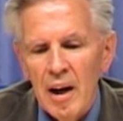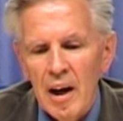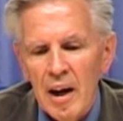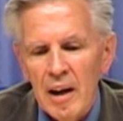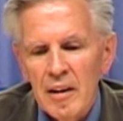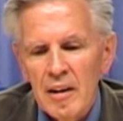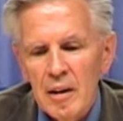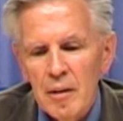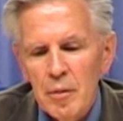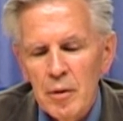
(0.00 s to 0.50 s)

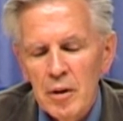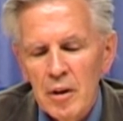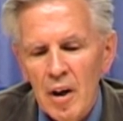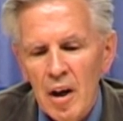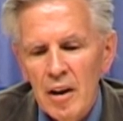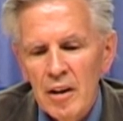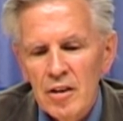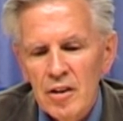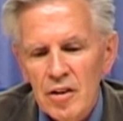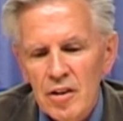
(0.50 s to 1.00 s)
and they were
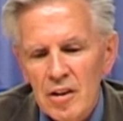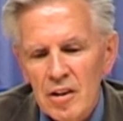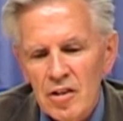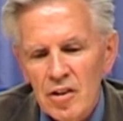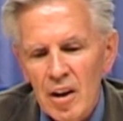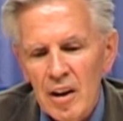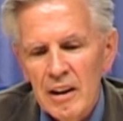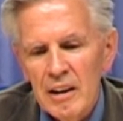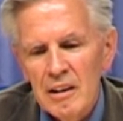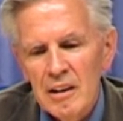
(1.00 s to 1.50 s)
not
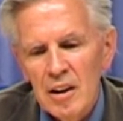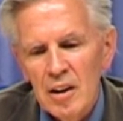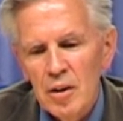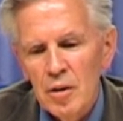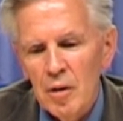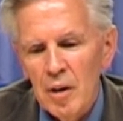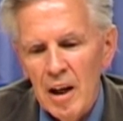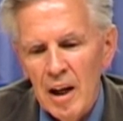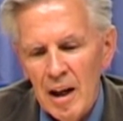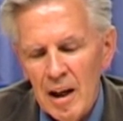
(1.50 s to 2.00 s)
related
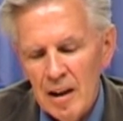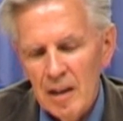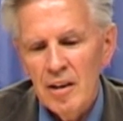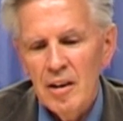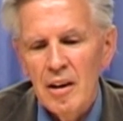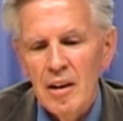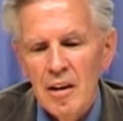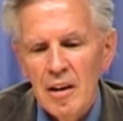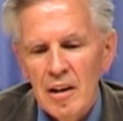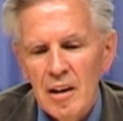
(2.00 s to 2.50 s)
to
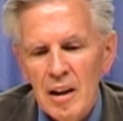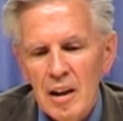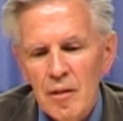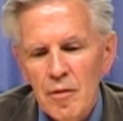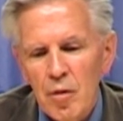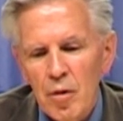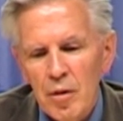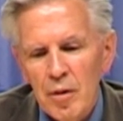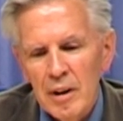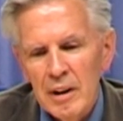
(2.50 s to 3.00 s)
any
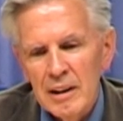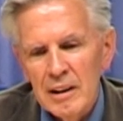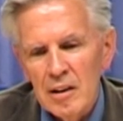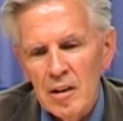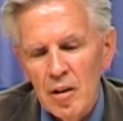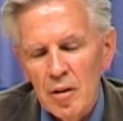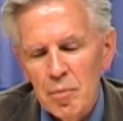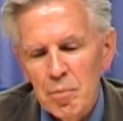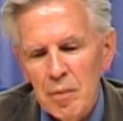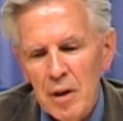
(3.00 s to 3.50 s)
influence
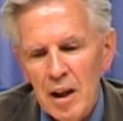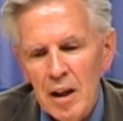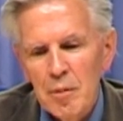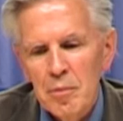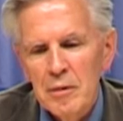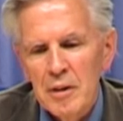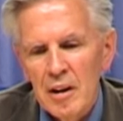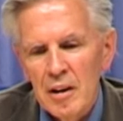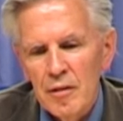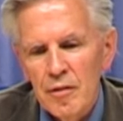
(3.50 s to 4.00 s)
on
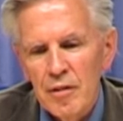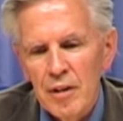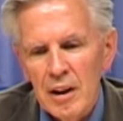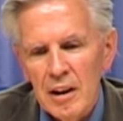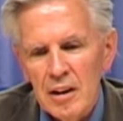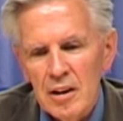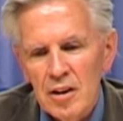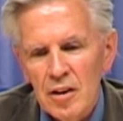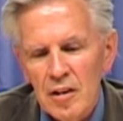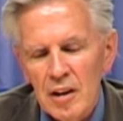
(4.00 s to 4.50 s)
pulmonary
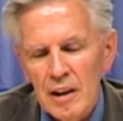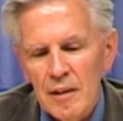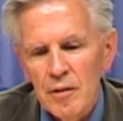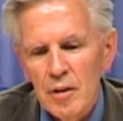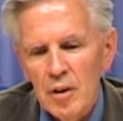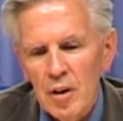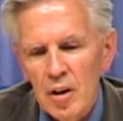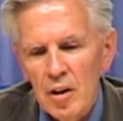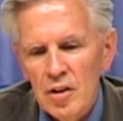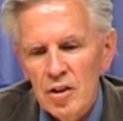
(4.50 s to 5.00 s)
function. They
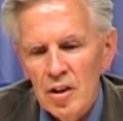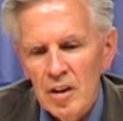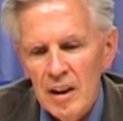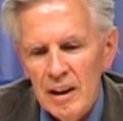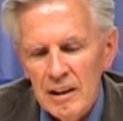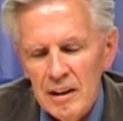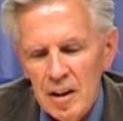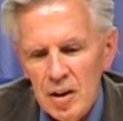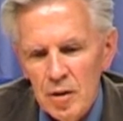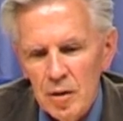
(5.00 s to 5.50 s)
were not
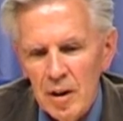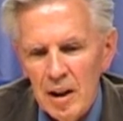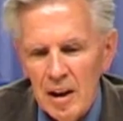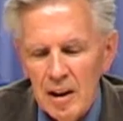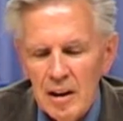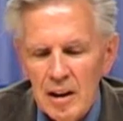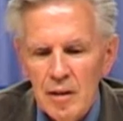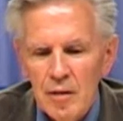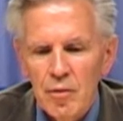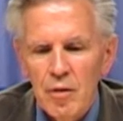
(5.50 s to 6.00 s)
related to
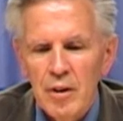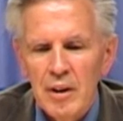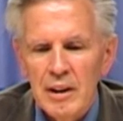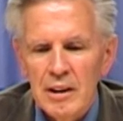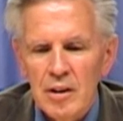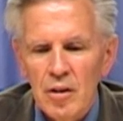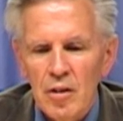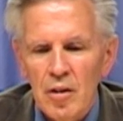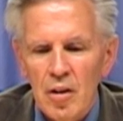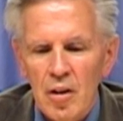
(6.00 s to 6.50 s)
any
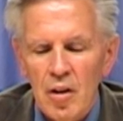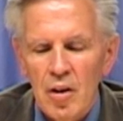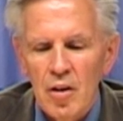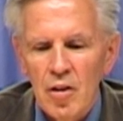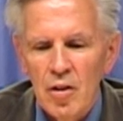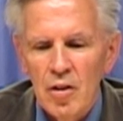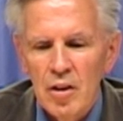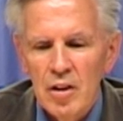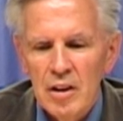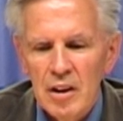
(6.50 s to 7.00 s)
influence on
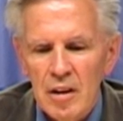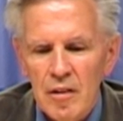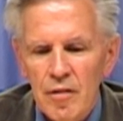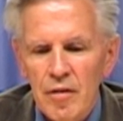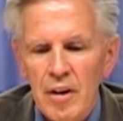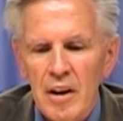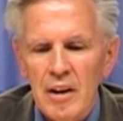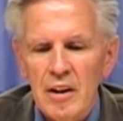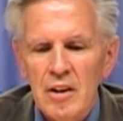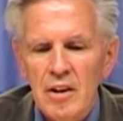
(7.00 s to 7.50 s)
cardiac
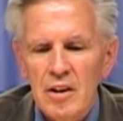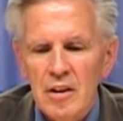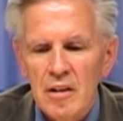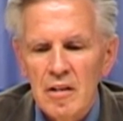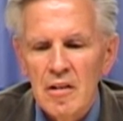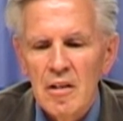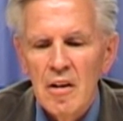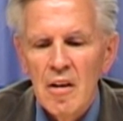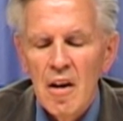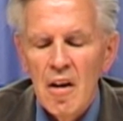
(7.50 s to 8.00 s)

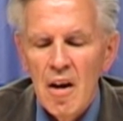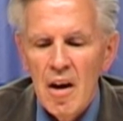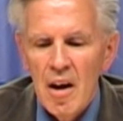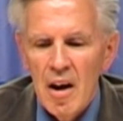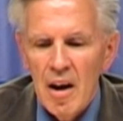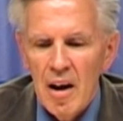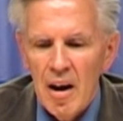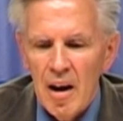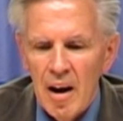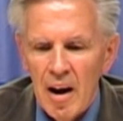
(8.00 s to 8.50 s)
function.
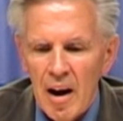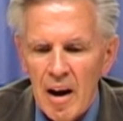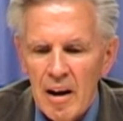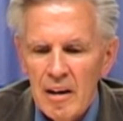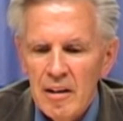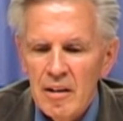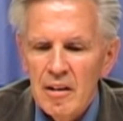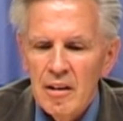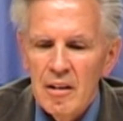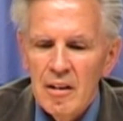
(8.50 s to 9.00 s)

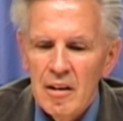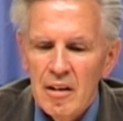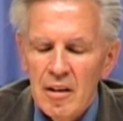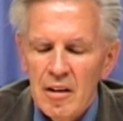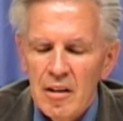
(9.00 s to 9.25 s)
And